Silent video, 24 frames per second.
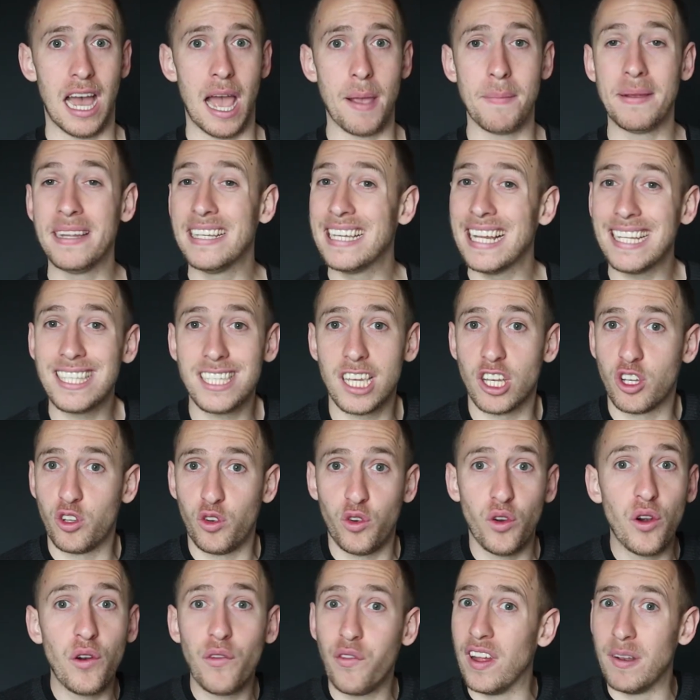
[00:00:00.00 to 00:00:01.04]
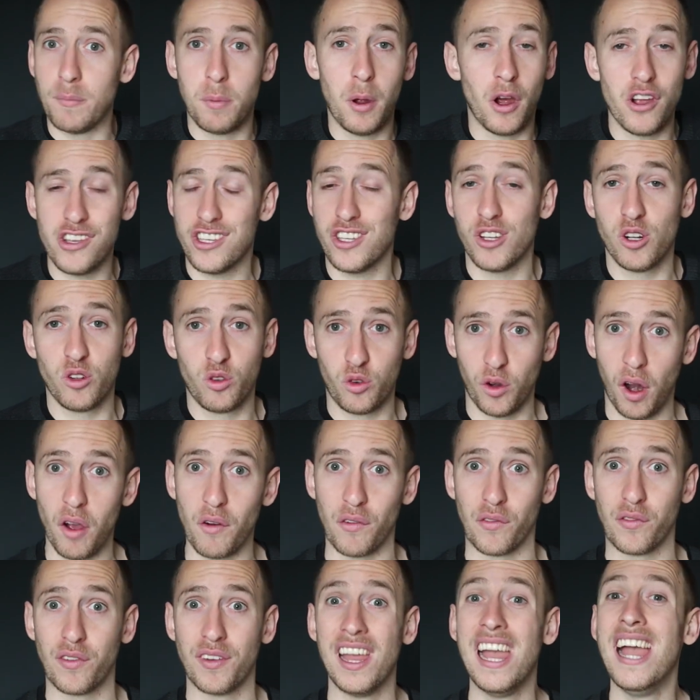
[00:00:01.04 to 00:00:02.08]
I mean, that's a truth in personal
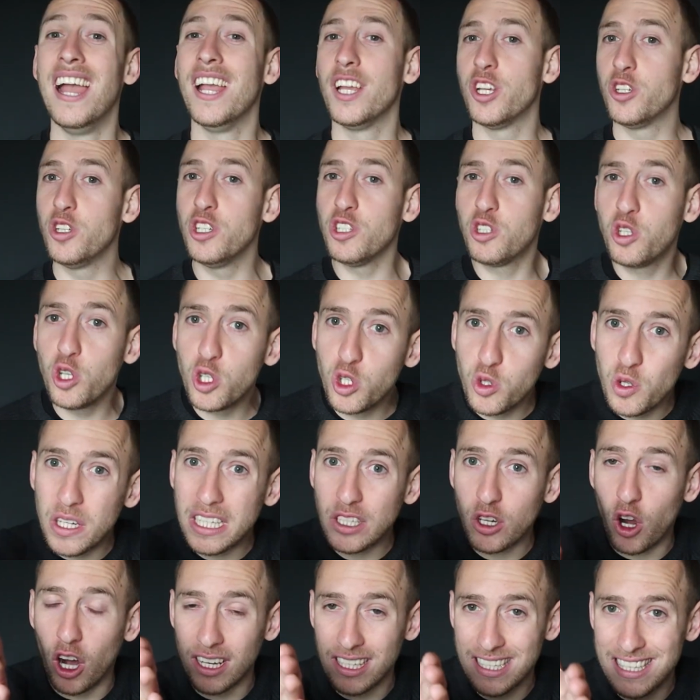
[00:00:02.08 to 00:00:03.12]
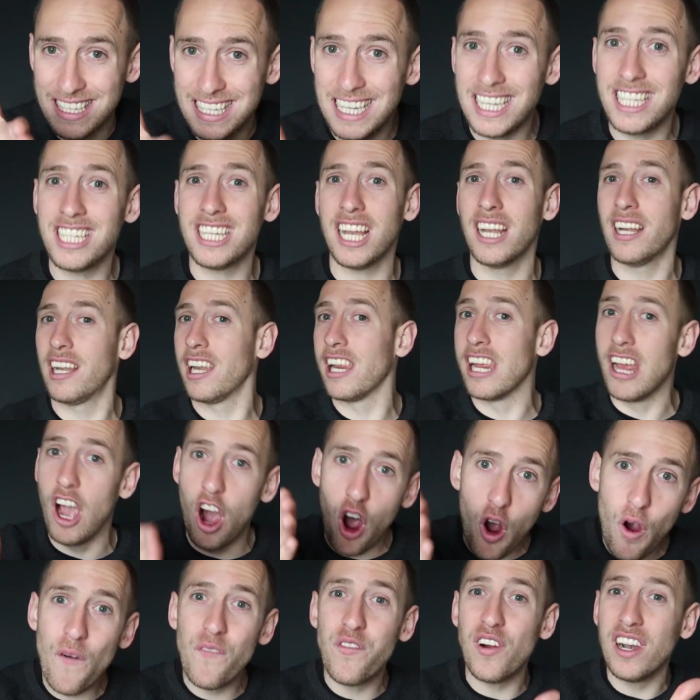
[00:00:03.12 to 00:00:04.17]
growth. You need to do it consistently
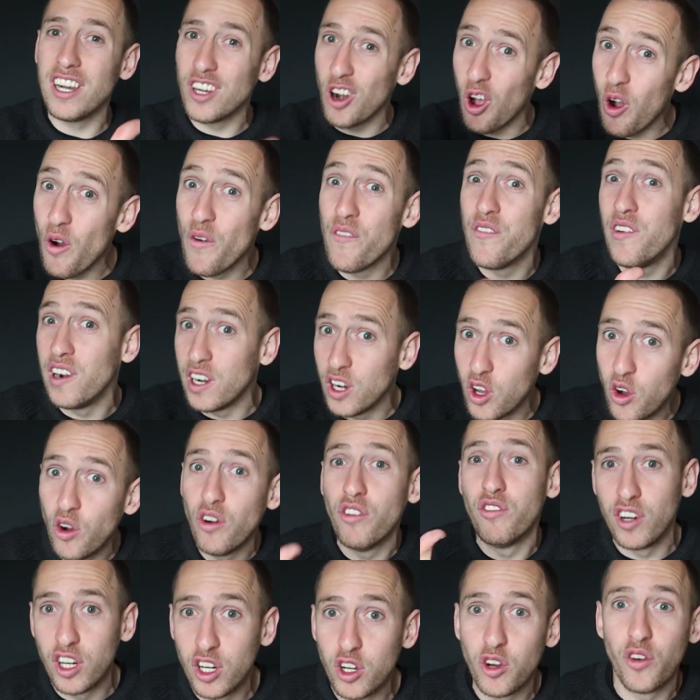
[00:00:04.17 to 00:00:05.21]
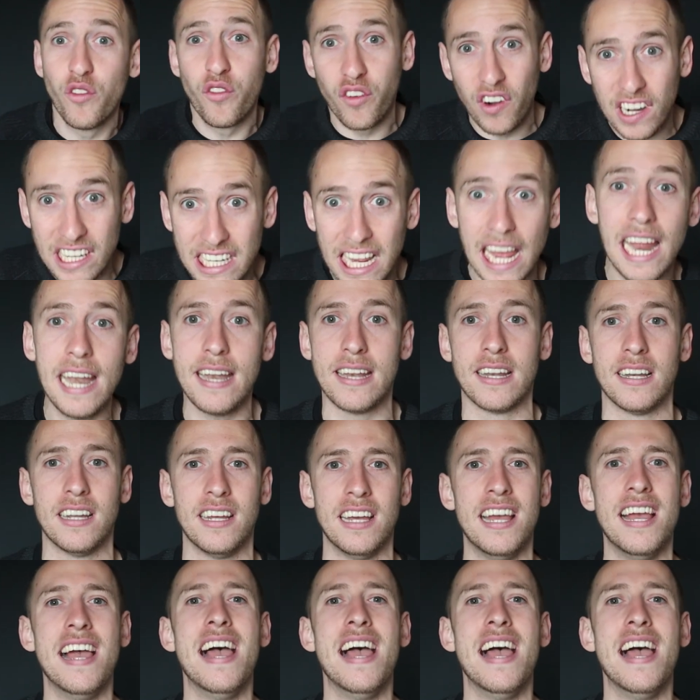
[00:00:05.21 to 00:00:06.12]
over and over and over and over again.